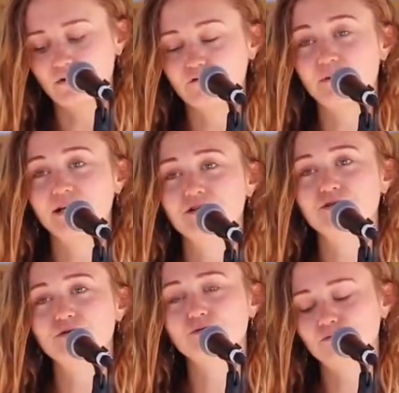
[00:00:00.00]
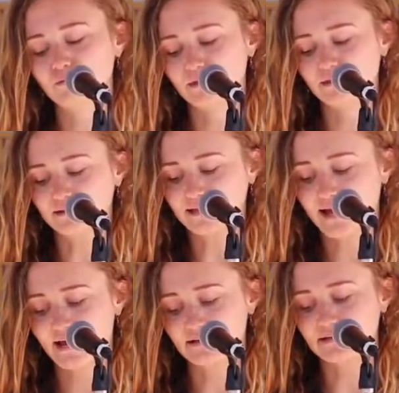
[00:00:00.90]
who have been in tune with the
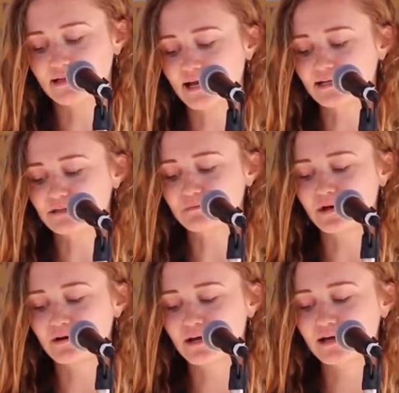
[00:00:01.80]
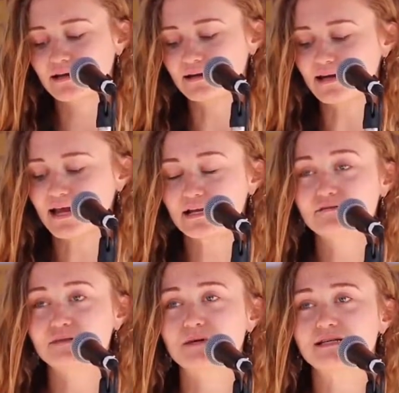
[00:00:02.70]
land and its myriad native
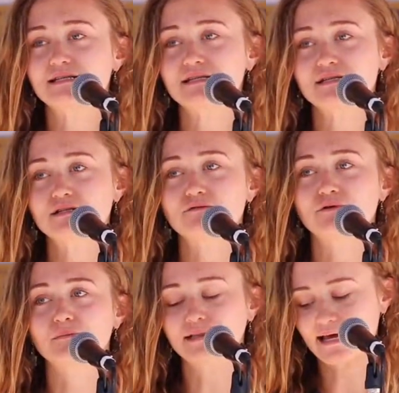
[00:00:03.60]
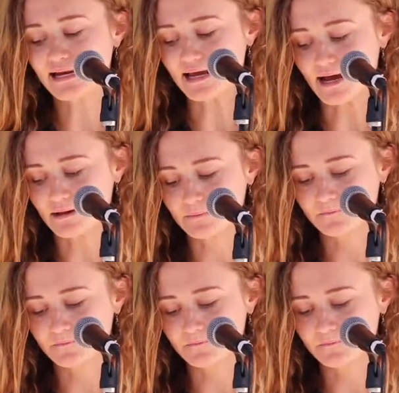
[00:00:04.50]
species for millennia.